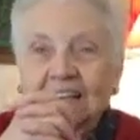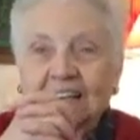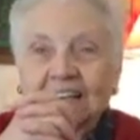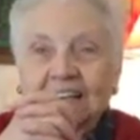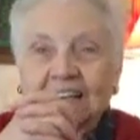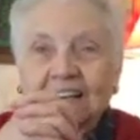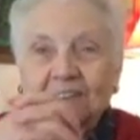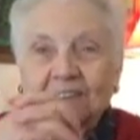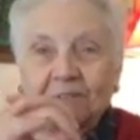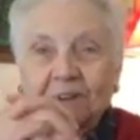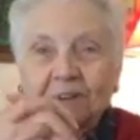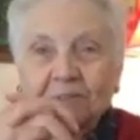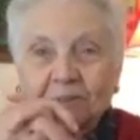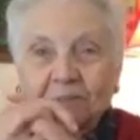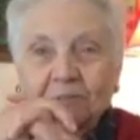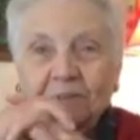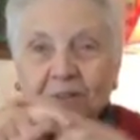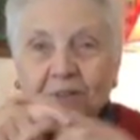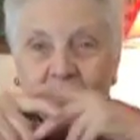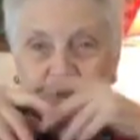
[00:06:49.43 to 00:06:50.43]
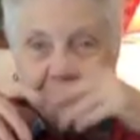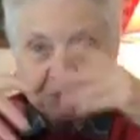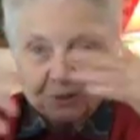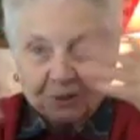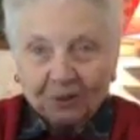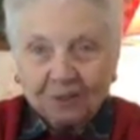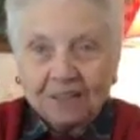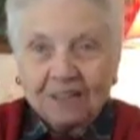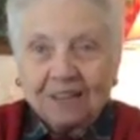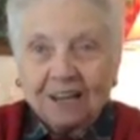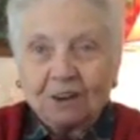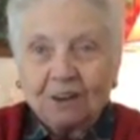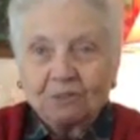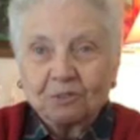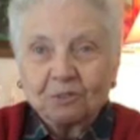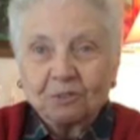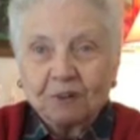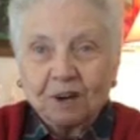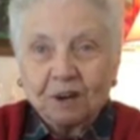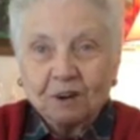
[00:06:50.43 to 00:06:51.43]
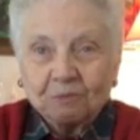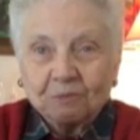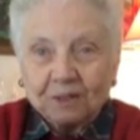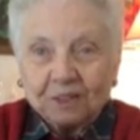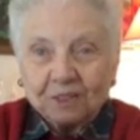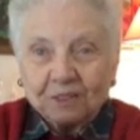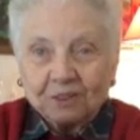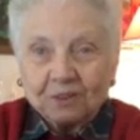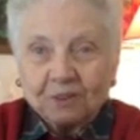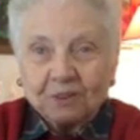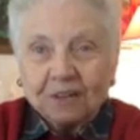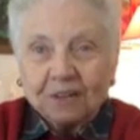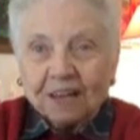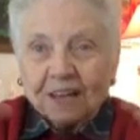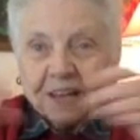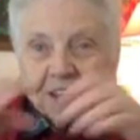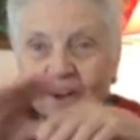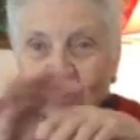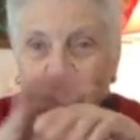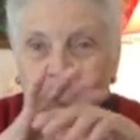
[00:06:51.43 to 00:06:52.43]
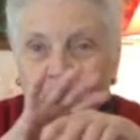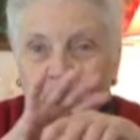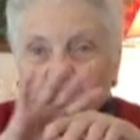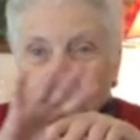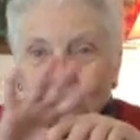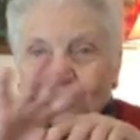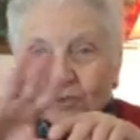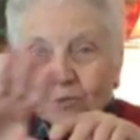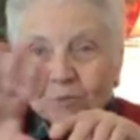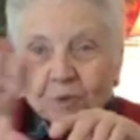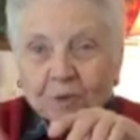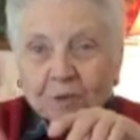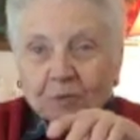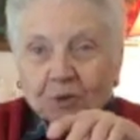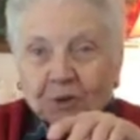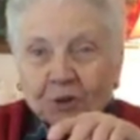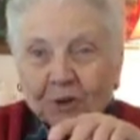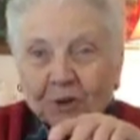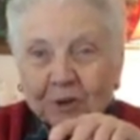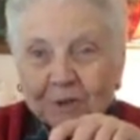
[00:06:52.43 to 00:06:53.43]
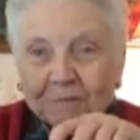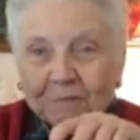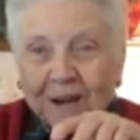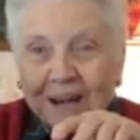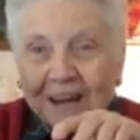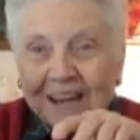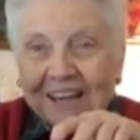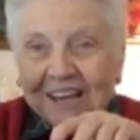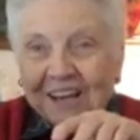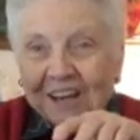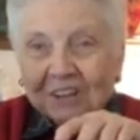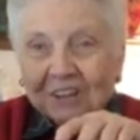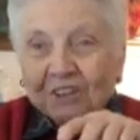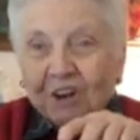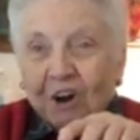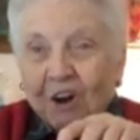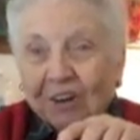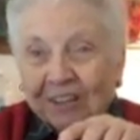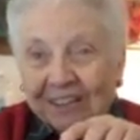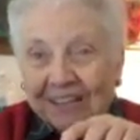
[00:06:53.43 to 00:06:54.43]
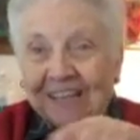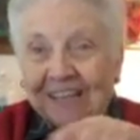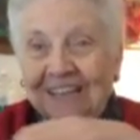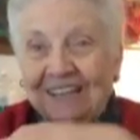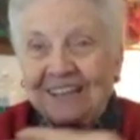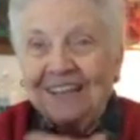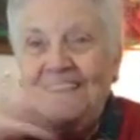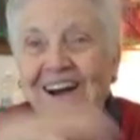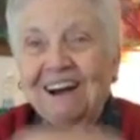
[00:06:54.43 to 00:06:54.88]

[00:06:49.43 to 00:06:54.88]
and I remember we were looking out through our window at all those people going by, gawking at